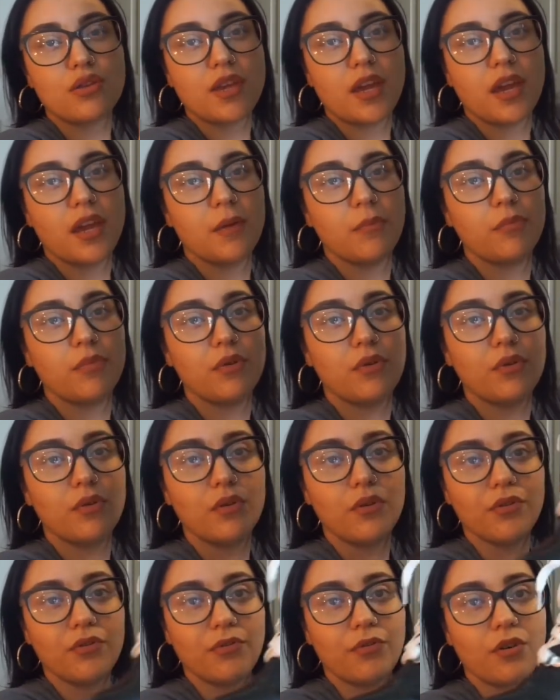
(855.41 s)
they
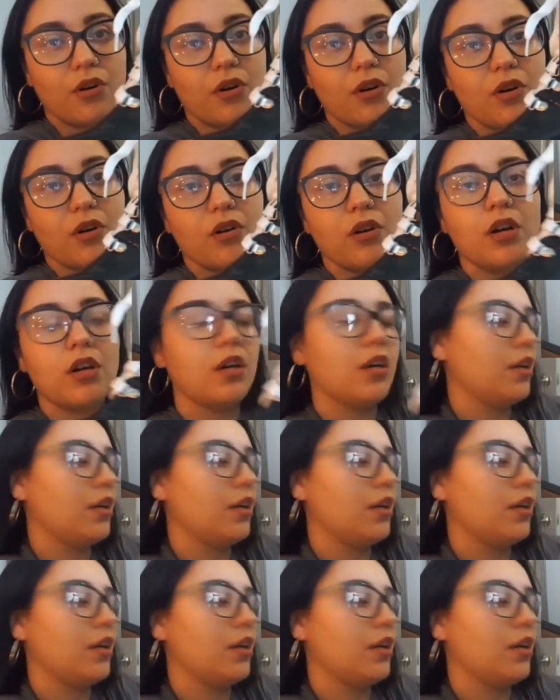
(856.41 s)
beautiful?